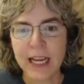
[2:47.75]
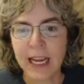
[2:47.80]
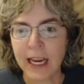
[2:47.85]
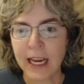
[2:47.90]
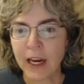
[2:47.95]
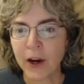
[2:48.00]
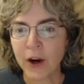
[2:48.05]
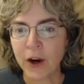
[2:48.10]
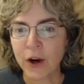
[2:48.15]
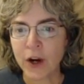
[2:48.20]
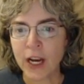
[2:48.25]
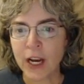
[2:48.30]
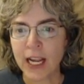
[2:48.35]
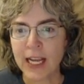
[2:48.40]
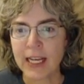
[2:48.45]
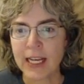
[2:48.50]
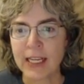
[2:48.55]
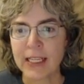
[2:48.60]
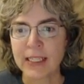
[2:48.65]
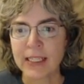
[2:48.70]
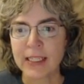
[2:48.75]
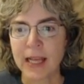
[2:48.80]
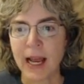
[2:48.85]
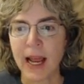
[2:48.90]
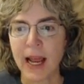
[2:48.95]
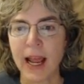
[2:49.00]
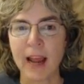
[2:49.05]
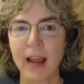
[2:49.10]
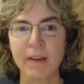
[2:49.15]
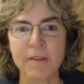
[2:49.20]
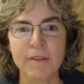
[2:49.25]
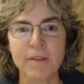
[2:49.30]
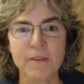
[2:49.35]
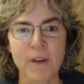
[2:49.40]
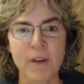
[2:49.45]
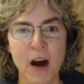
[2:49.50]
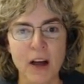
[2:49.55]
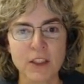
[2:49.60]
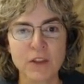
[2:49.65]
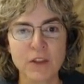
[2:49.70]
Here is a
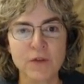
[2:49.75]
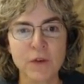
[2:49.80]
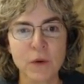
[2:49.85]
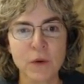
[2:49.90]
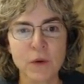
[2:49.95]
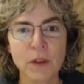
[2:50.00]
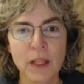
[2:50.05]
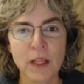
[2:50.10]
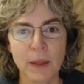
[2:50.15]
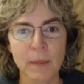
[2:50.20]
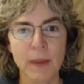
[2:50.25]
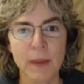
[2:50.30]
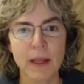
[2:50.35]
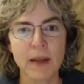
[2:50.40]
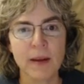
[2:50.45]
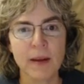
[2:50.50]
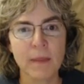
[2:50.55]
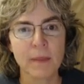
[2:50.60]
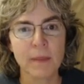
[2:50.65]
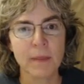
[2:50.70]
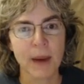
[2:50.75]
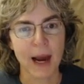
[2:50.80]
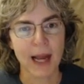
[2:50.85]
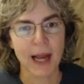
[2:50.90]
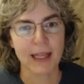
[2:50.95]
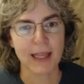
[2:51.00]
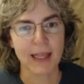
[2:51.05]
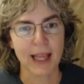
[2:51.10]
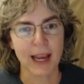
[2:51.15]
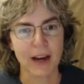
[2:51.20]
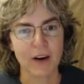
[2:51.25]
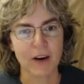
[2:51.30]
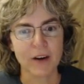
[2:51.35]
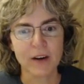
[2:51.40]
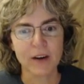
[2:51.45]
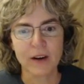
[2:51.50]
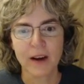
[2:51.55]
phospholipid bilayer,